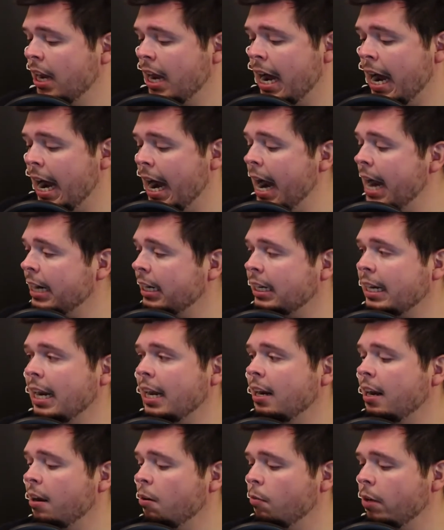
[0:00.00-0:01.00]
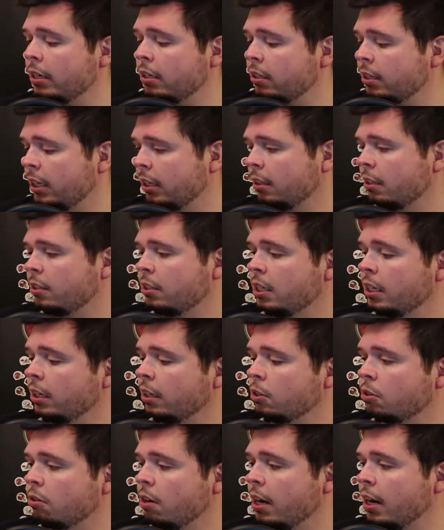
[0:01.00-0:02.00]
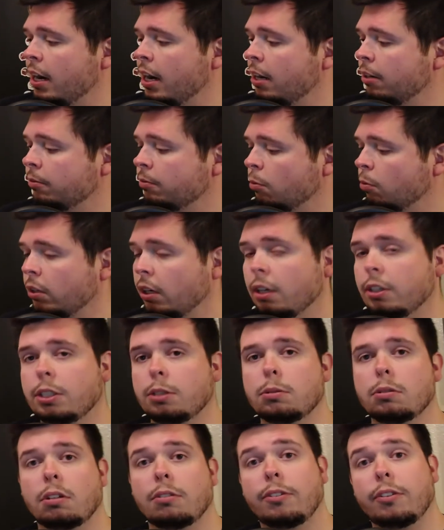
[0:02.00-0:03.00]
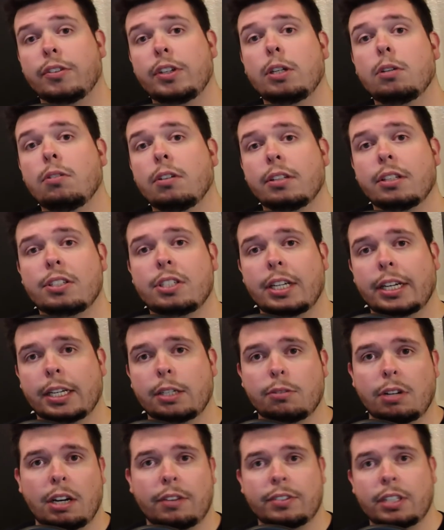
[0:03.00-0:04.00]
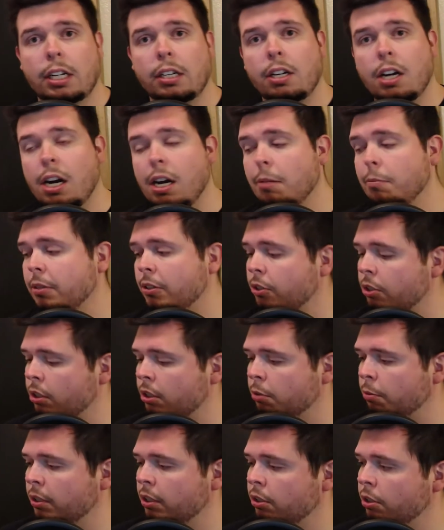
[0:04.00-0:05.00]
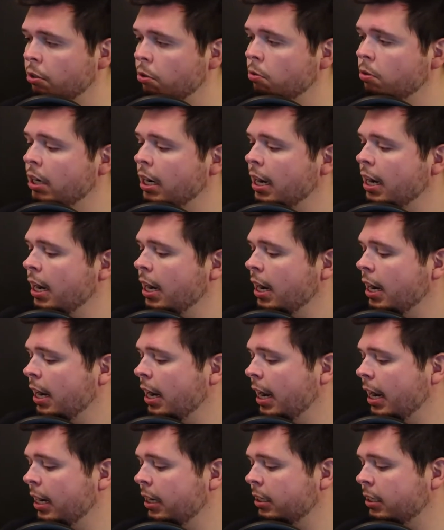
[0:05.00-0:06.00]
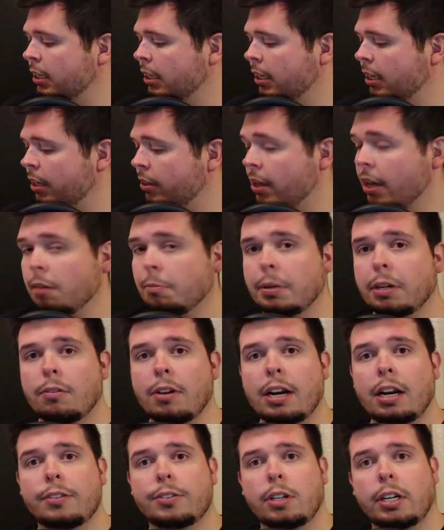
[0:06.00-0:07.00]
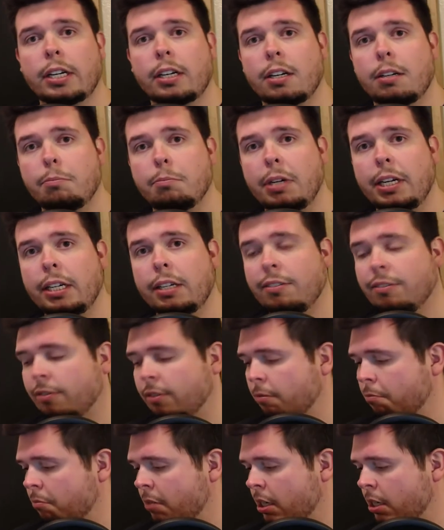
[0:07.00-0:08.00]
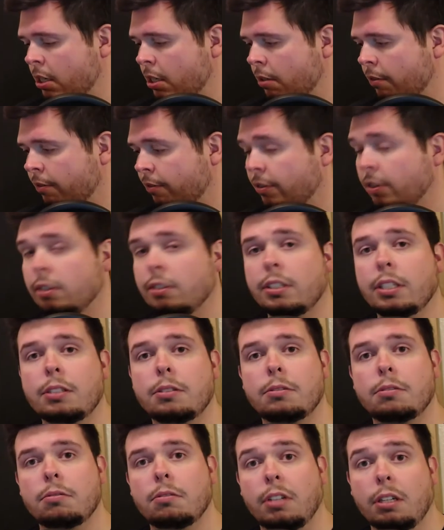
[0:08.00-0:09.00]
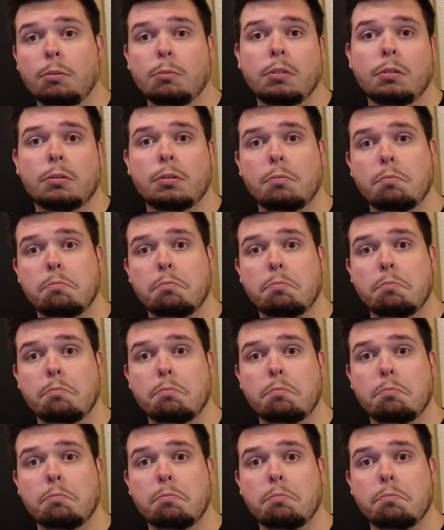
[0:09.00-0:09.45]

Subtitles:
I cannot wait to take this thing and try it out. We're going to do a review on theseconddraft.com as soon as we do, and that'll be right after I come back from filling this thing with some